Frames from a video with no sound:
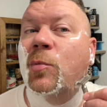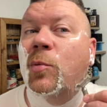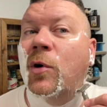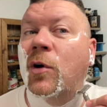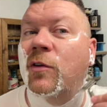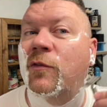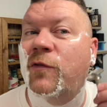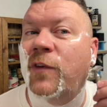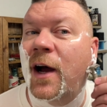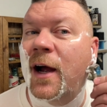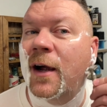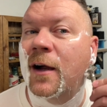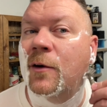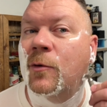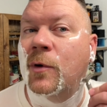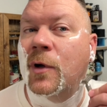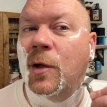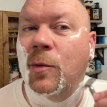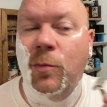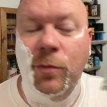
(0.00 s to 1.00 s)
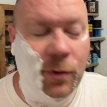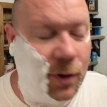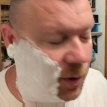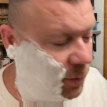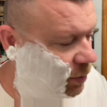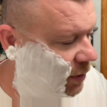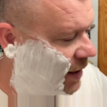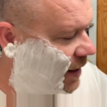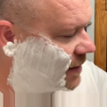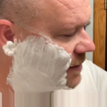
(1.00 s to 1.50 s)
on fire when I
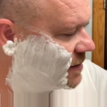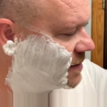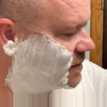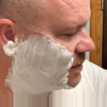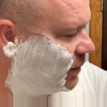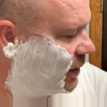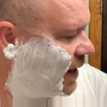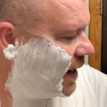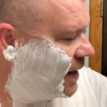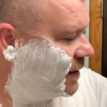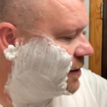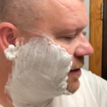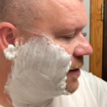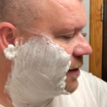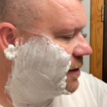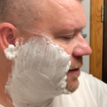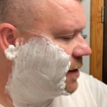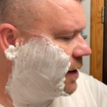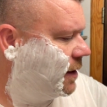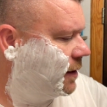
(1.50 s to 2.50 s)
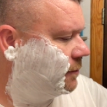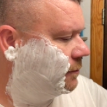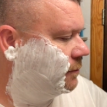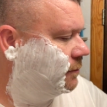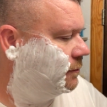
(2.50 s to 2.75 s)
applied the splash. I was like,